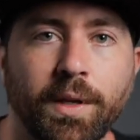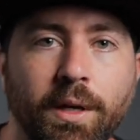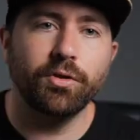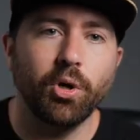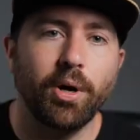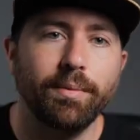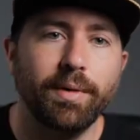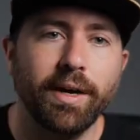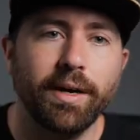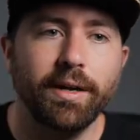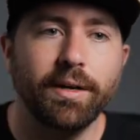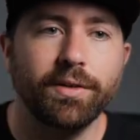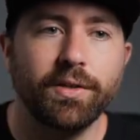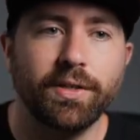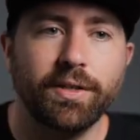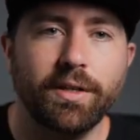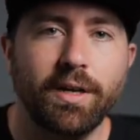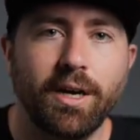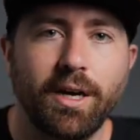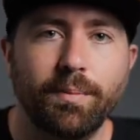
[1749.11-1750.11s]
So I'm not gonna
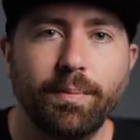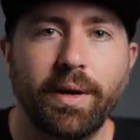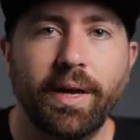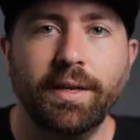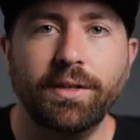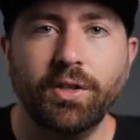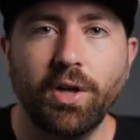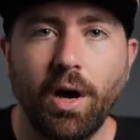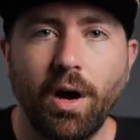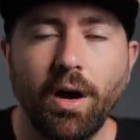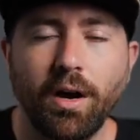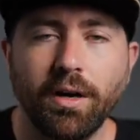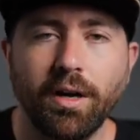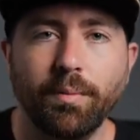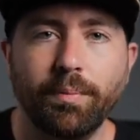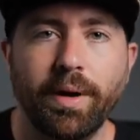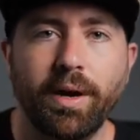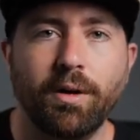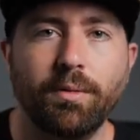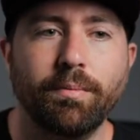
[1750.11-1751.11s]
stop and talk
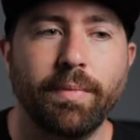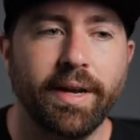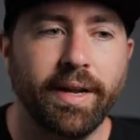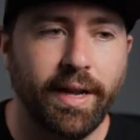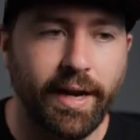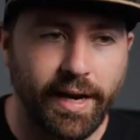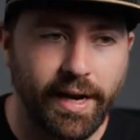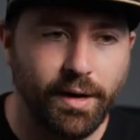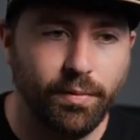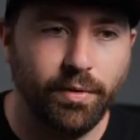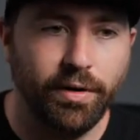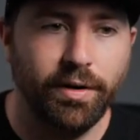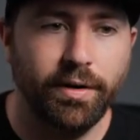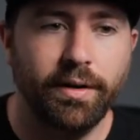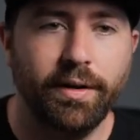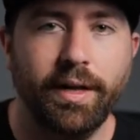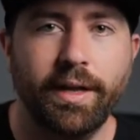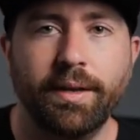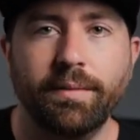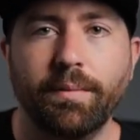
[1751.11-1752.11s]
about my
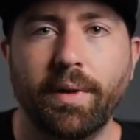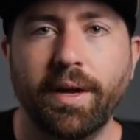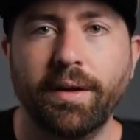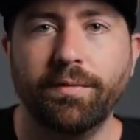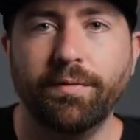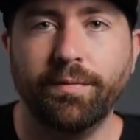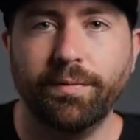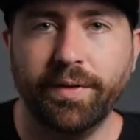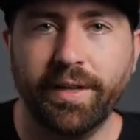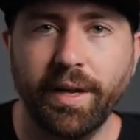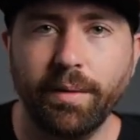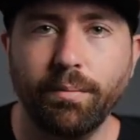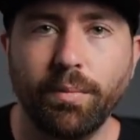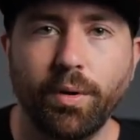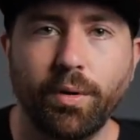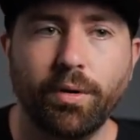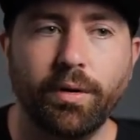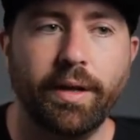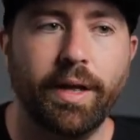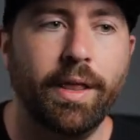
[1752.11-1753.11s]
camera and my
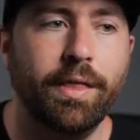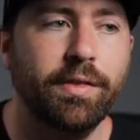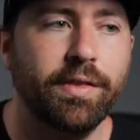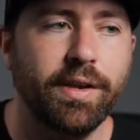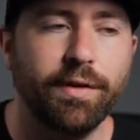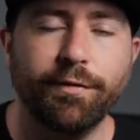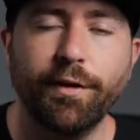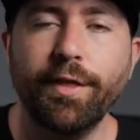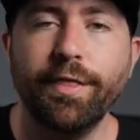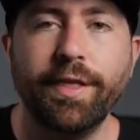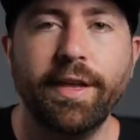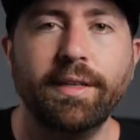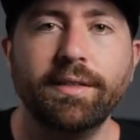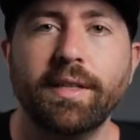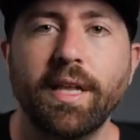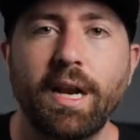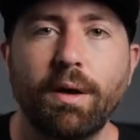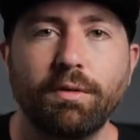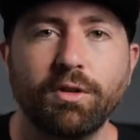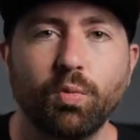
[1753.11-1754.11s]
gimbal and different things
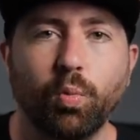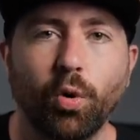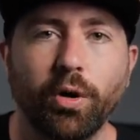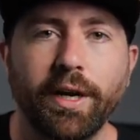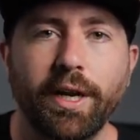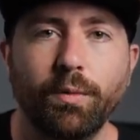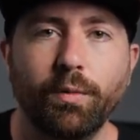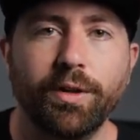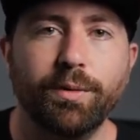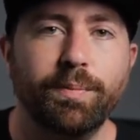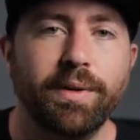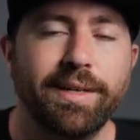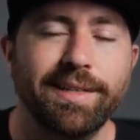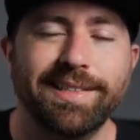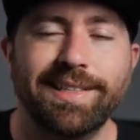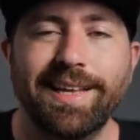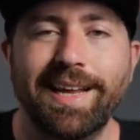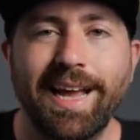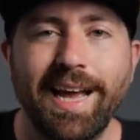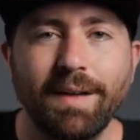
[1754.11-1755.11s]
that I was working with
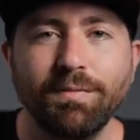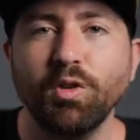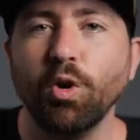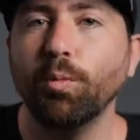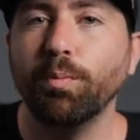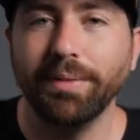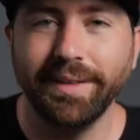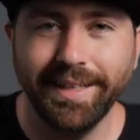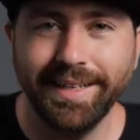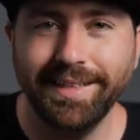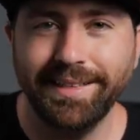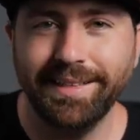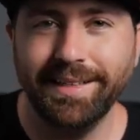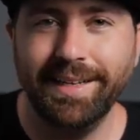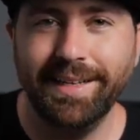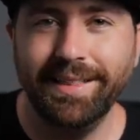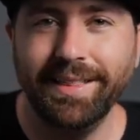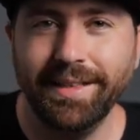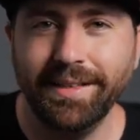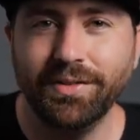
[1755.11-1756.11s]
because they have no place
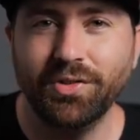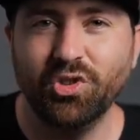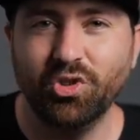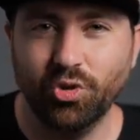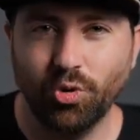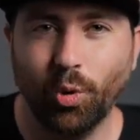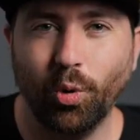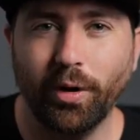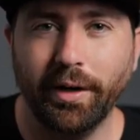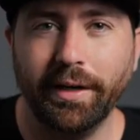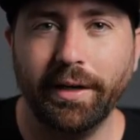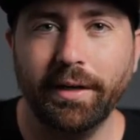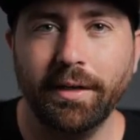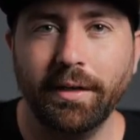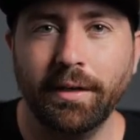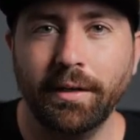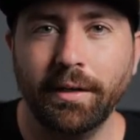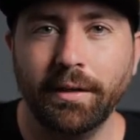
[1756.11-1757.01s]
in this story.